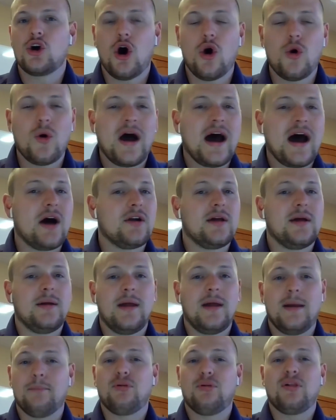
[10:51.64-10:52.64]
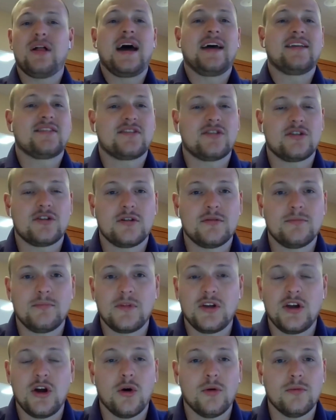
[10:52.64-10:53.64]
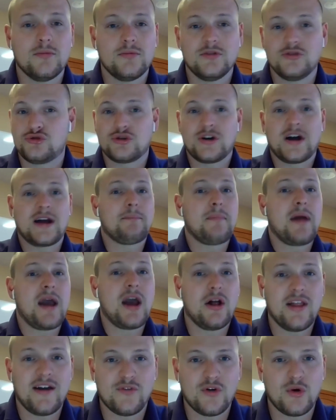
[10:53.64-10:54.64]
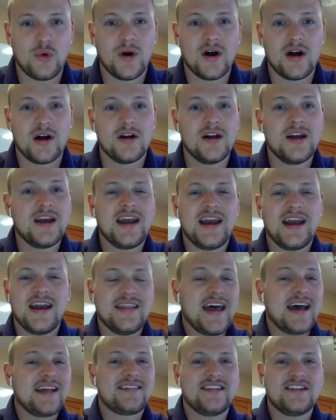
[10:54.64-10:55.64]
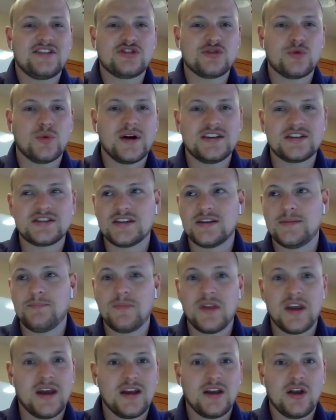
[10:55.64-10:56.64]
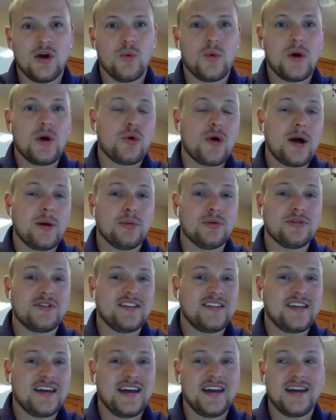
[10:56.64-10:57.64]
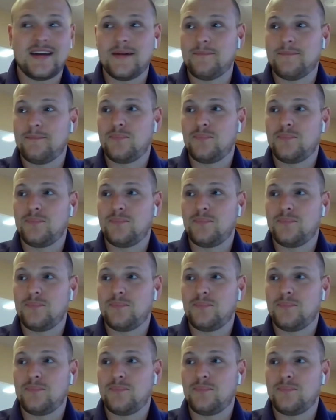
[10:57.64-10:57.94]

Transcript: go out and, and plaster you know direct mail everywhere in that situation you know, we were able to take